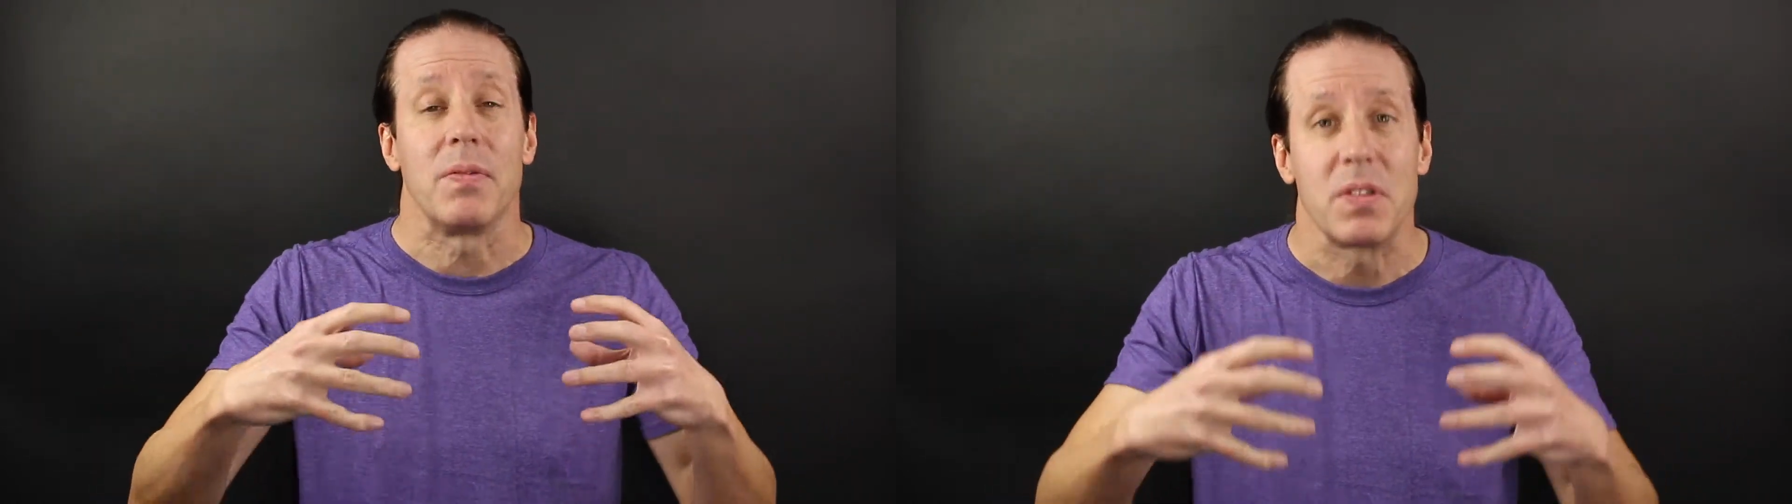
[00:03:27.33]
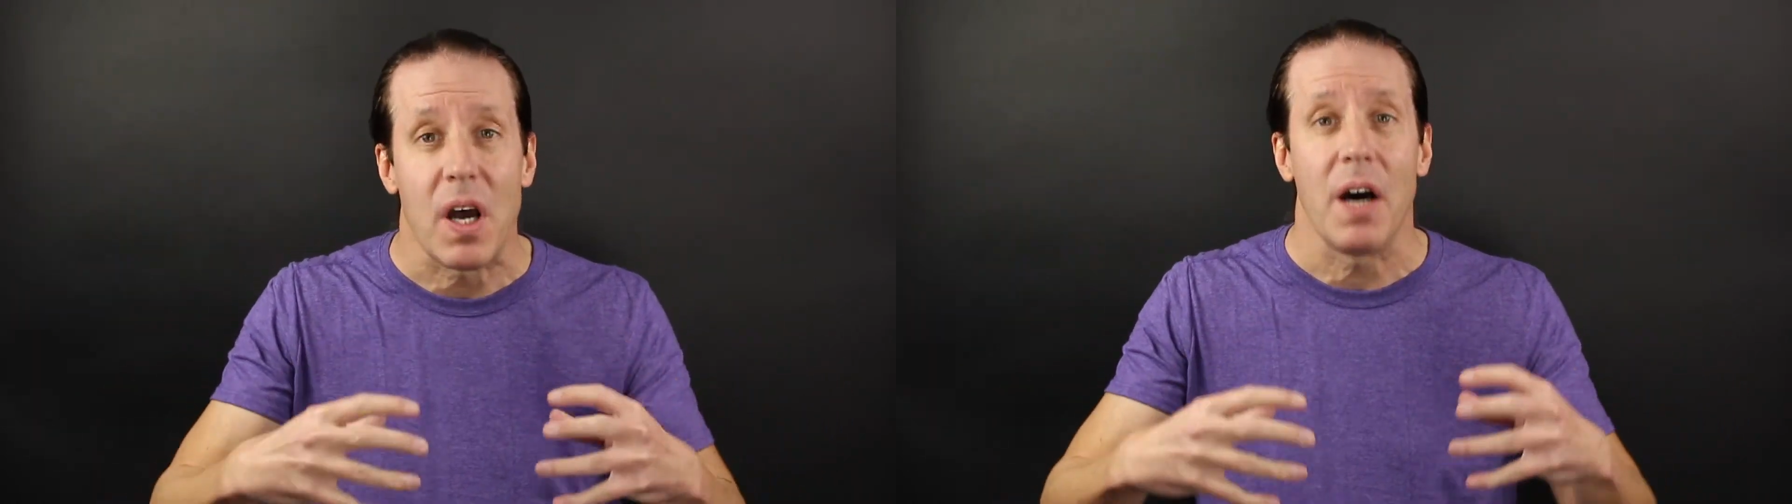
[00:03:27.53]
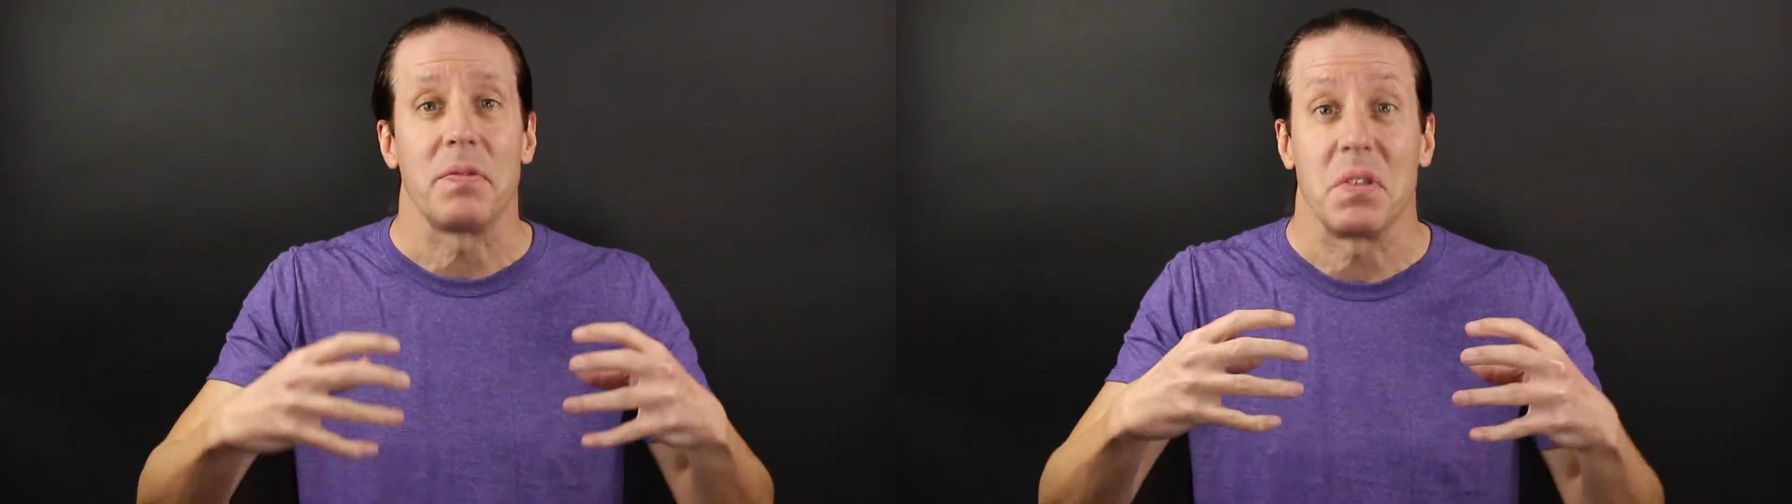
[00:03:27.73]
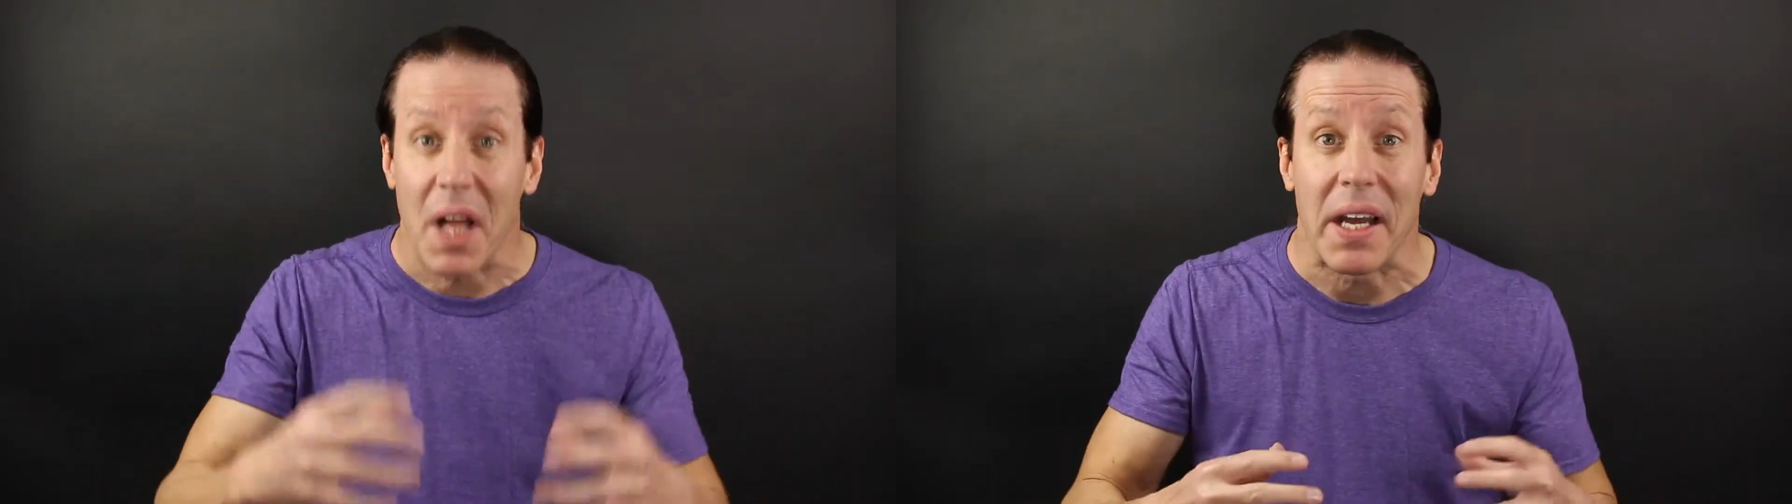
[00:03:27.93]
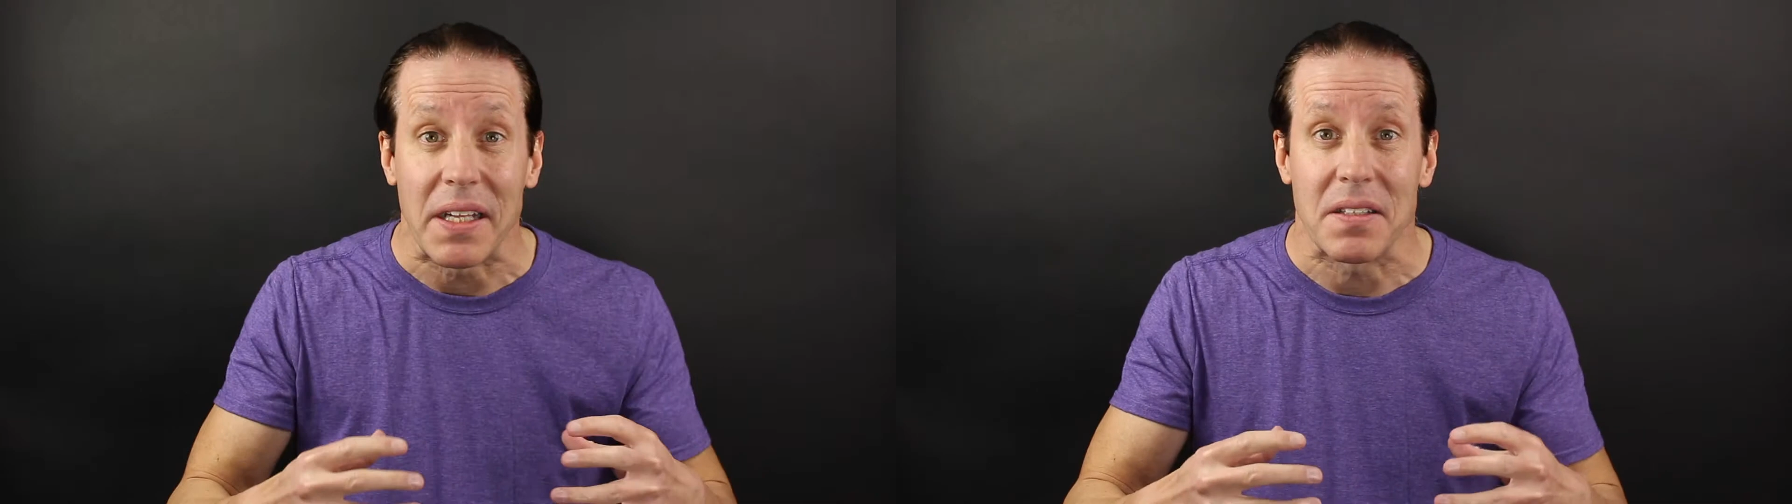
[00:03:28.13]
of soft
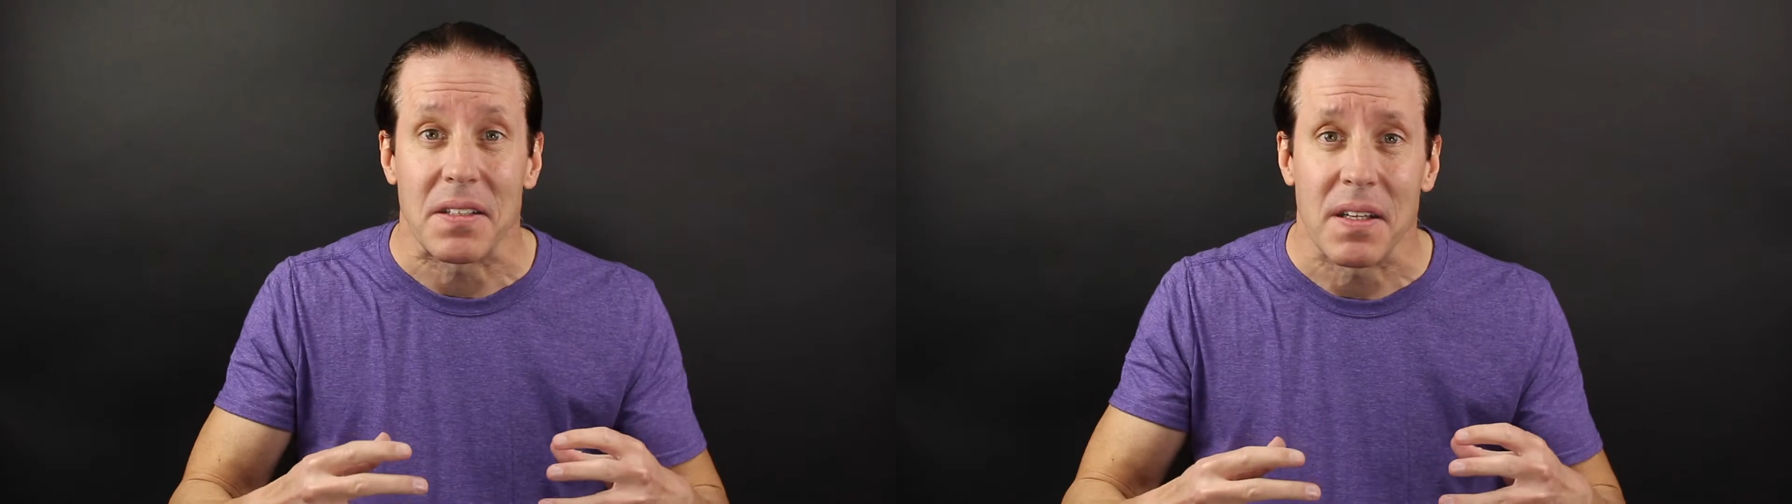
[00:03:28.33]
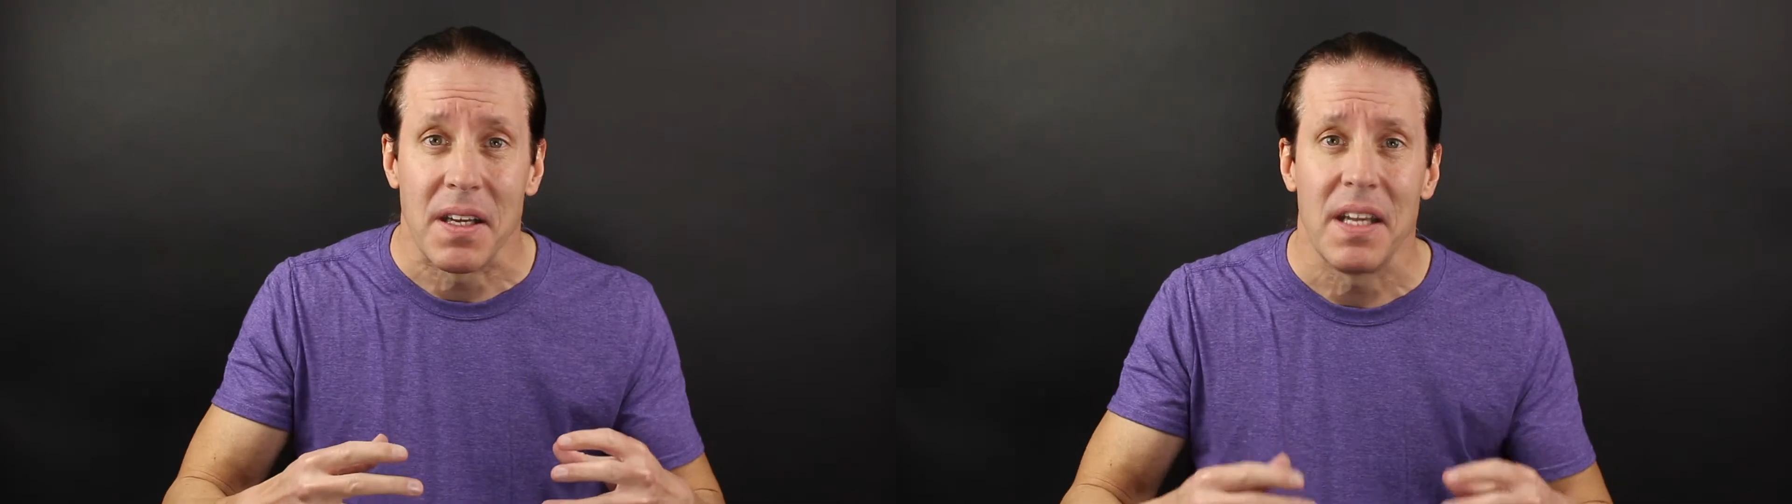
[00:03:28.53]
lights.